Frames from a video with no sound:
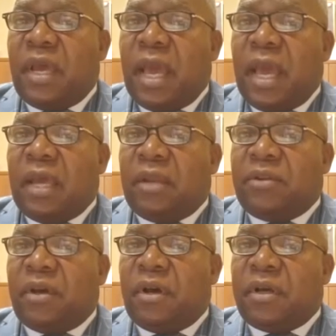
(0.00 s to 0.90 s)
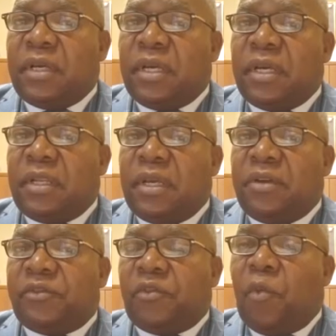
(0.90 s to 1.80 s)
And it
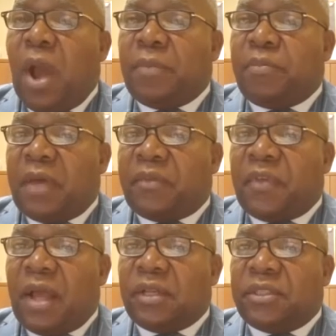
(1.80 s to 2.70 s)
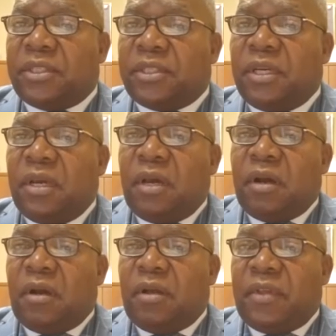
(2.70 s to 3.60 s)
is the white pathology
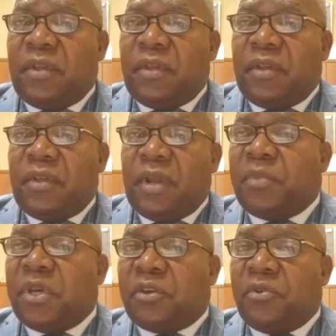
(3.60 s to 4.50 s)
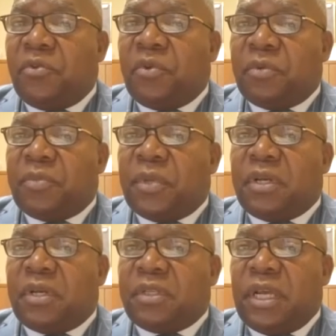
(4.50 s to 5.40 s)
that has to be cured
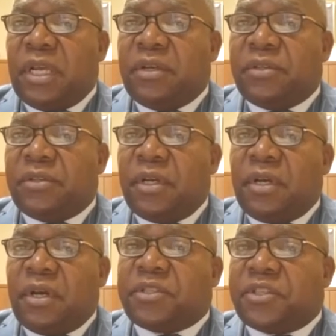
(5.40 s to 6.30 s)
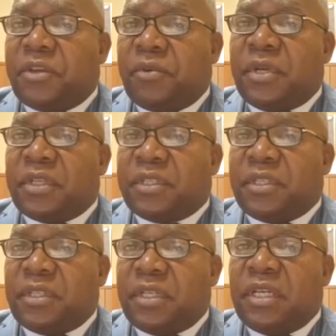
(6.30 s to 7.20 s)
because it is a serious
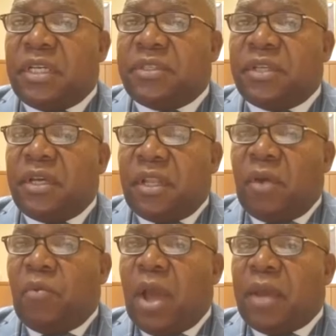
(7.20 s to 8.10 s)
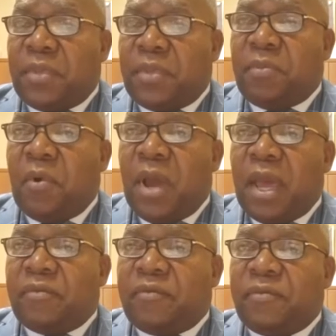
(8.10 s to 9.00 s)
disease that white people have.